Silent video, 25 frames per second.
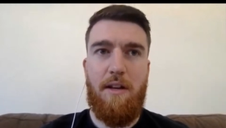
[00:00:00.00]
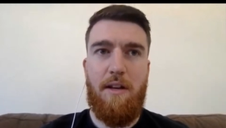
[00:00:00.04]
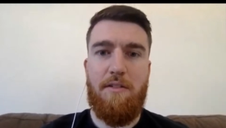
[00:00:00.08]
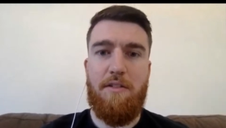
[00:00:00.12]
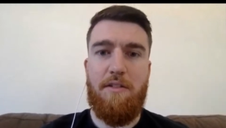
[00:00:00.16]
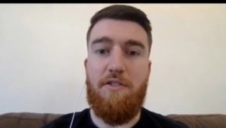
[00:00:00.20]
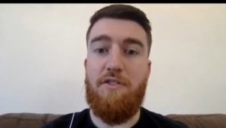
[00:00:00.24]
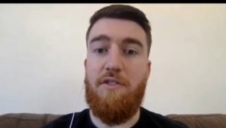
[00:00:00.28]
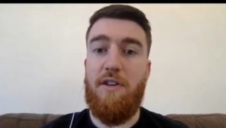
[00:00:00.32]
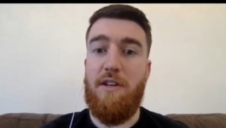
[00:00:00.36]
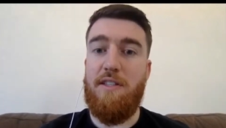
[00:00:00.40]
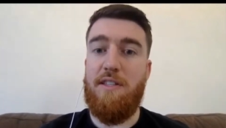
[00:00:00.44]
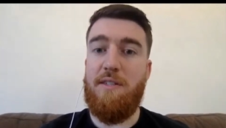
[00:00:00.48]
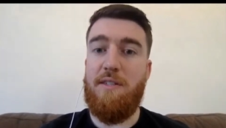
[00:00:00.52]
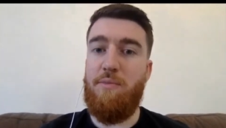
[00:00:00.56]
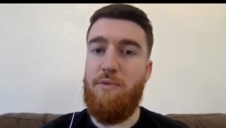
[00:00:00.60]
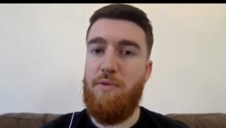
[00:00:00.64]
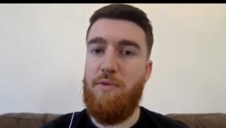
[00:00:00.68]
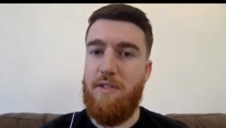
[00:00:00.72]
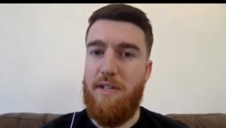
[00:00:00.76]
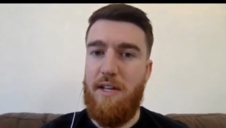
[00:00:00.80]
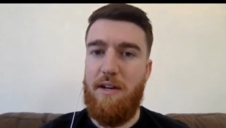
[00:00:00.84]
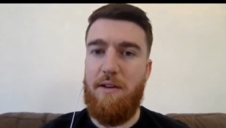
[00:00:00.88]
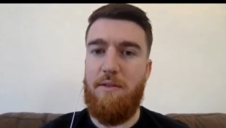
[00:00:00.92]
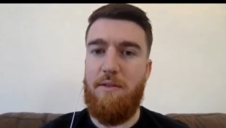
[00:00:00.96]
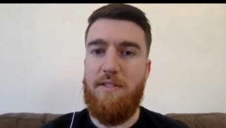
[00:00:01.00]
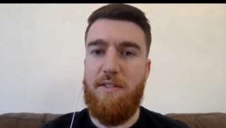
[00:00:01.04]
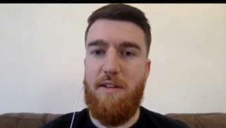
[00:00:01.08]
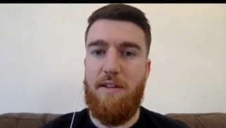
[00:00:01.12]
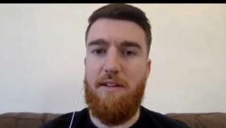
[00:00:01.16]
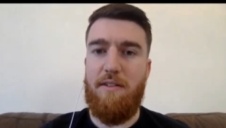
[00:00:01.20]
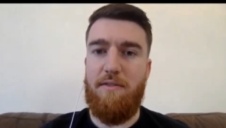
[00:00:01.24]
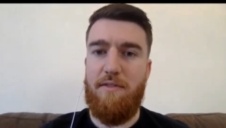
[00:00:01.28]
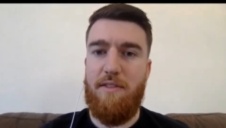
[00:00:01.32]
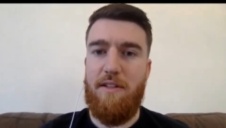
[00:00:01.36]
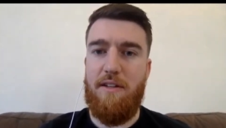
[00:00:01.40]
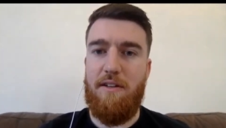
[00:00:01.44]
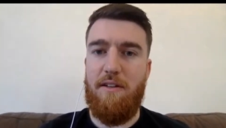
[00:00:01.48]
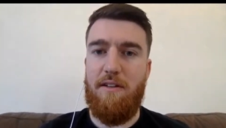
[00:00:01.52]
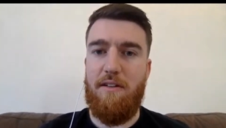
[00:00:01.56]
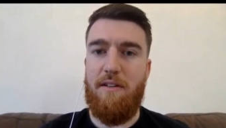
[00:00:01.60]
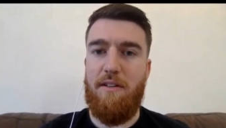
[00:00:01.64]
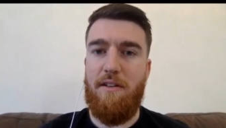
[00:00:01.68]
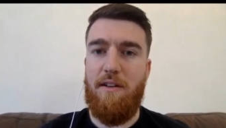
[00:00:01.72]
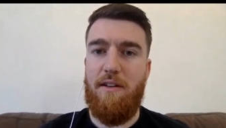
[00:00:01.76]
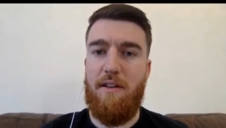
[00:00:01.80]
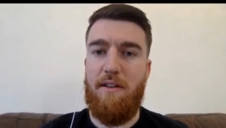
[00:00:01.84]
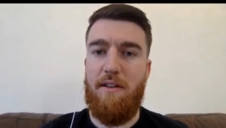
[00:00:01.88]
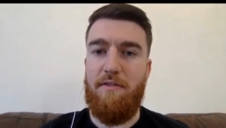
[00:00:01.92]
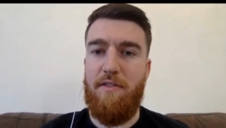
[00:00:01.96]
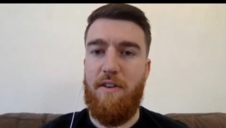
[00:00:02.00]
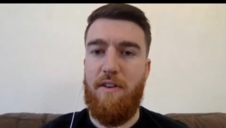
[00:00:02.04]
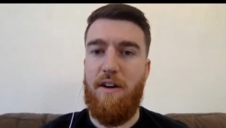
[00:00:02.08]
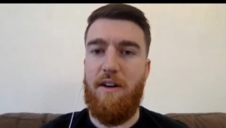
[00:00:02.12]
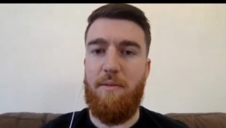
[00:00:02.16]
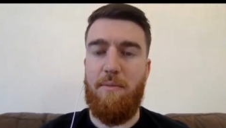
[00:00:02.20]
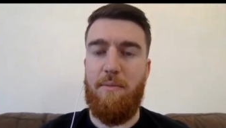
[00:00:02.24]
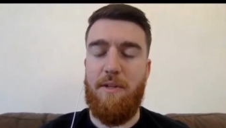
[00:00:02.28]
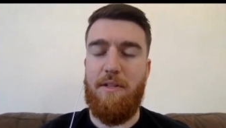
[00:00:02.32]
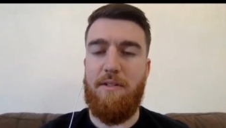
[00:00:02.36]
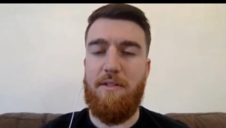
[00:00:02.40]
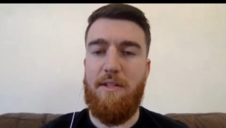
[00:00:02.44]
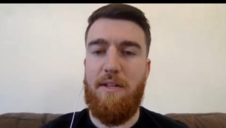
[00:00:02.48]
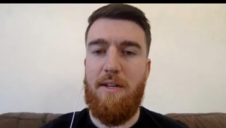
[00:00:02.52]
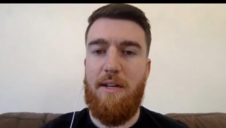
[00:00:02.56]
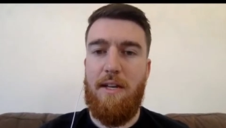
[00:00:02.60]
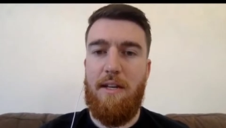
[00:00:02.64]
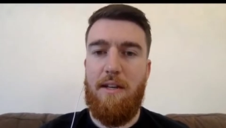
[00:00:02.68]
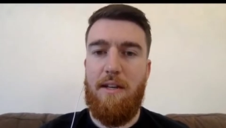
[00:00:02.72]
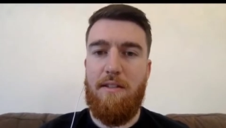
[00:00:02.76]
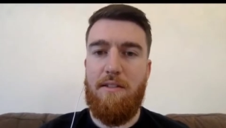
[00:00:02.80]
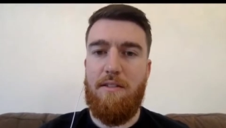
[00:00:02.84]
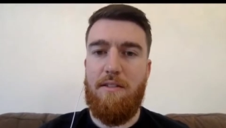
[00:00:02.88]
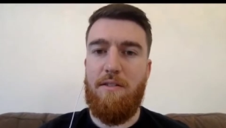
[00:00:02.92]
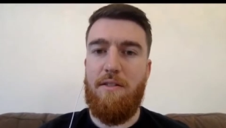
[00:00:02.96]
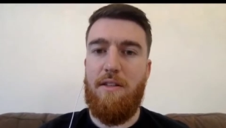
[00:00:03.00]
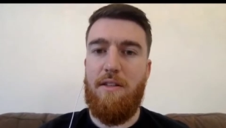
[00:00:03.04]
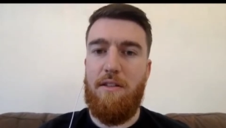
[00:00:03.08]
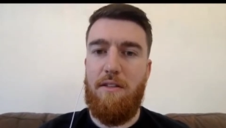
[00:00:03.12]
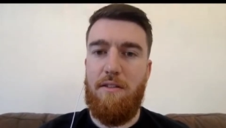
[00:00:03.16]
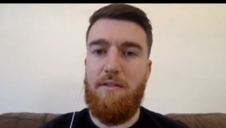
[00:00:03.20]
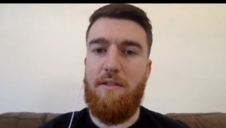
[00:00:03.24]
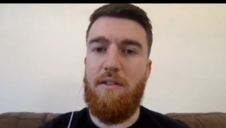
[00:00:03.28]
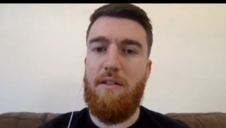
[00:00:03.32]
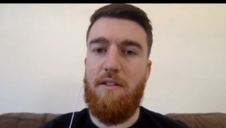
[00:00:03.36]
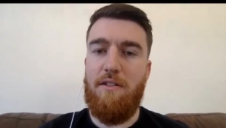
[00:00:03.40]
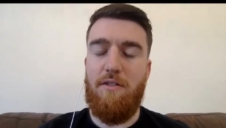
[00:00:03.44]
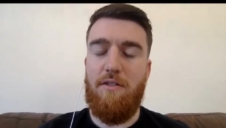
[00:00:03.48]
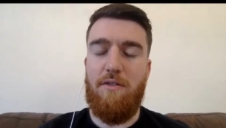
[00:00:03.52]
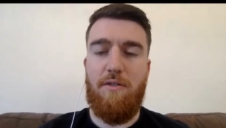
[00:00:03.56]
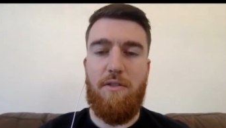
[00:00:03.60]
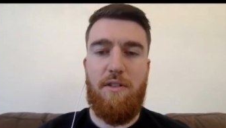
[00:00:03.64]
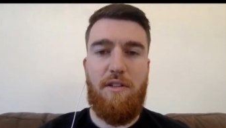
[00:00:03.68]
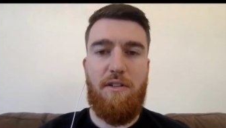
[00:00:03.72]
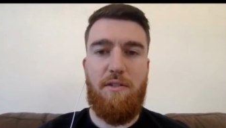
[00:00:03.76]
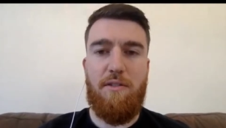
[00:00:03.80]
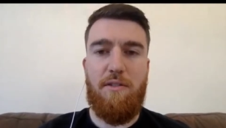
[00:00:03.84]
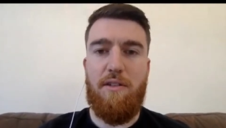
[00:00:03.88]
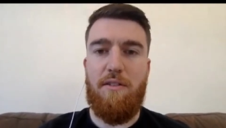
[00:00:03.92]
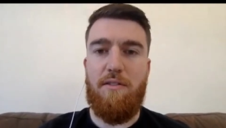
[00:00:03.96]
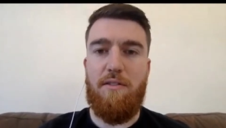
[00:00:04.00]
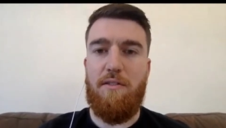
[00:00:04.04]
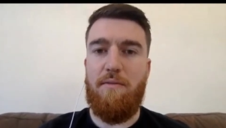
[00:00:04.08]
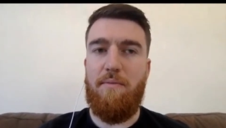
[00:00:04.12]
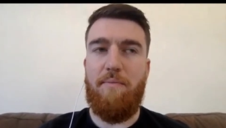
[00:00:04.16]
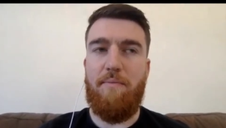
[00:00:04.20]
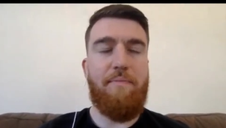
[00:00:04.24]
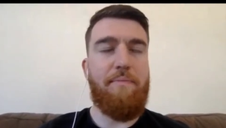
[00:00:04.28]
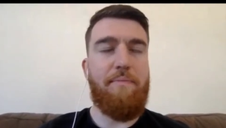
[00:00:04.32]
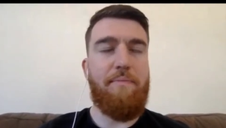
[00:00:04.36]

to transport outside of their environment so that you can go and you can